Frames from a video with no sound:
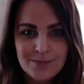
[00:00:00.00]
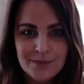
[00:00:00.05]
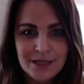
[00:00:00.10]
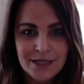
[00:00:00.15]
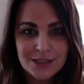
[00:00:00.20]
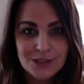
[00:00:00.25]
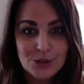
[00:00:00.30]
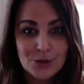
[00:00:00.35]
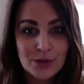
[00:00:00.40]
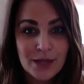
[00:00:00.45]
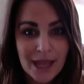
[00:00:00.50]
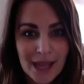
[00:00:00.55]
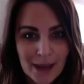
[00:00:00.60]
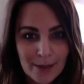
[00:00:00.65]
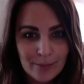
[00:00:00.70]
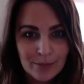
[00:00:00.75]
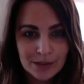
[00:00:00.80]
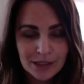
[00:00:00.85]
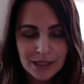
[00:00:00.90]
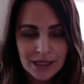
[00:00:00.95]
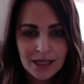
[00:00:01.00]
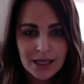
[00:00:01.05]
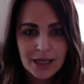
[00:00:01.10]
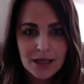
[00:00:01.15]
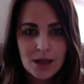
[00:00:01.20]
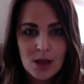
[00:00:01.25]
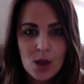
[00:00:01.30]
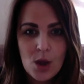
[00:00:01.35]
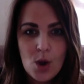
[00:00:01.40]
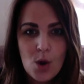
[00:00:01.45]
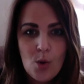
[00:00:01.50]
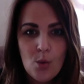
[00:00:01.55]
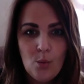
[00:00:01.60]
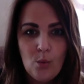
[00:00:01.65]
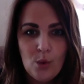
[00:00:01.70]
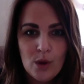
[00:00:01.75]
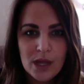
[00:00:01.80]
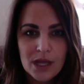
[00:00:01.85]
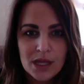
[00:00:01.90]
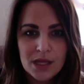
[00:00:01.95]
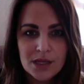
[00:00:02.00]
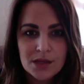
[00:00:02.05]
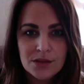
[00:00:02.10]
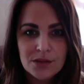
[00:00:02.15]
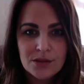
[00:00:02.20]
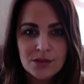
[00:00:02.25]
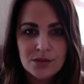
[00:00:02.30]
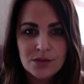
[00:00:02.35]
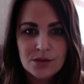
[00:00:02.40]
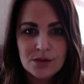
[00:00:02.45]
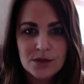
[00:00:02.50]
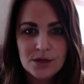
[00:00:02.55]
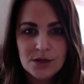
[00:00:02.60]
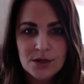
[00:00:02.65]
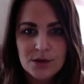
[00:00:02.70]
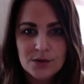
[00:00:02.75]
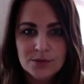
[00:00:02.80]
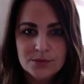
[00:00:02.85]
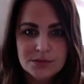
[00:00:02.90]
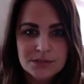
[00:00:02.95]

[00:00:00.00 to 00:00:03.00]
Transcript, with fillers: because you're gambling with, you know,